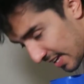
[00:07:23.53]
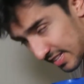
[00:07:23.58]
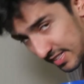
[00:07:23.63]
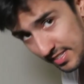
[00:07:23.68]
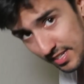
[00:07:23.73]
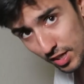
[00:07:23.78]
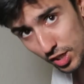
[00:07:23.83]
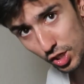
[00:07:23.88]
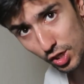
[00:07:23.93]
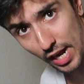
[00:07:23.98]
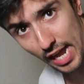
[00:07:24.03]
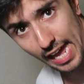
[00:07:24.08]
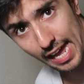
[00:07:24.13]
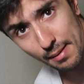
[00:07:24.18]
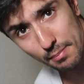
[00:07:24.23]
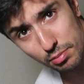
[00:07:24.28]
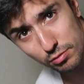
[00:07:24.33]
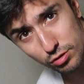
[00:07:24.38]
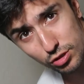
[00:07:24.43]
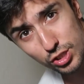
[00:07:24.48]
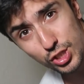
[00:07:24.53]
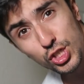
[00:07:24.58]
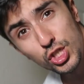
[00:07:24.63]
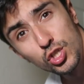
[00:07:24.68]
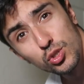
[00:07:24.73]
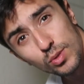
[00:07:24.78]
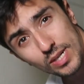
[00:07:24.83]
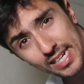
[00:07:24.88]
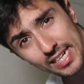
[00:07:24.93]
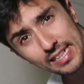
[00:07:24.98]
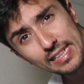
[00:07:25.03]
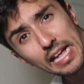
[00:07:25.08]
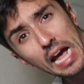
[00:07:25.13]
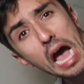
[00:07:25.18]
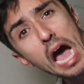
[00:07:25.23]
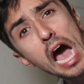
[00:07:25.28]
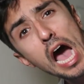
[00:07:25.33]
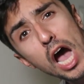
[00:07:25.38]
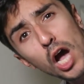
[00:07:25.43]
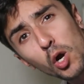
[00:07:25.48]
until you're able to drink the
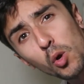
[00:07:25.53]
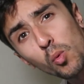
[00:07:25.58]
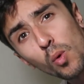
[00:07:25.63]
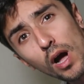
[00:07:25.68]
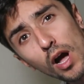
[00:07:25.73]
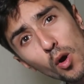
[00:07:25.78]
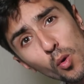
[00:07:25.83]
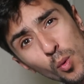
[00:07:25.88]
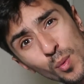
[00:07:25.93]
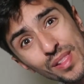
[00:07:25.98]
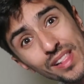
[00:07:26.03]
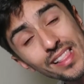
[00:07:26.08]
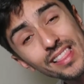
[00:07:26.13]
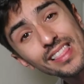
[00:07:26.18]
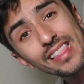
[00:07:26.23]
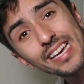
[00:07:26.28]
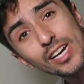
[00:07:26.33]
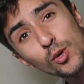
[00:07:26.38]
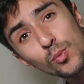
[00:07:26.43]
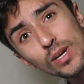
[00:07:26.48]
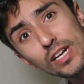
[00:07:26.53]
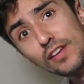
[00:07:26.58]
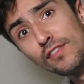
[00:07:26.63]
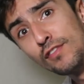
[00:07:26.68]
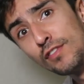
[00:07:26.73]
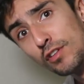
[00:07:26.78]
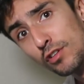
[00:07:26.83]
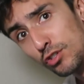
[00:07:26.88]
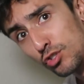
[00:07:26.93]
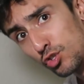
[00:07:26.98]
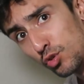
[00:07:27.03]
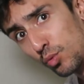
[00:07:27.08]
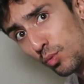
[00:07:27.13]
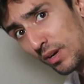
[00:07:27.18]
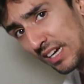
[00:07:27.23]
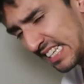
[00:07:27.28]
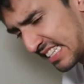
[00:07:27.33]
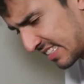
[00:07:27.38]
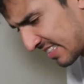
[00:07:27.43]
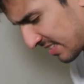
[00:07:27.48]
agua or the liquid of your
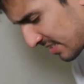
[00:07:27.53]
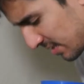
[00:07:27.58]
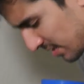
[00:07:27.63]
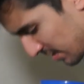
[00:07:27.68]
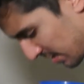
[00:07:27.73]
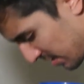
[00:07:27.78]
choice.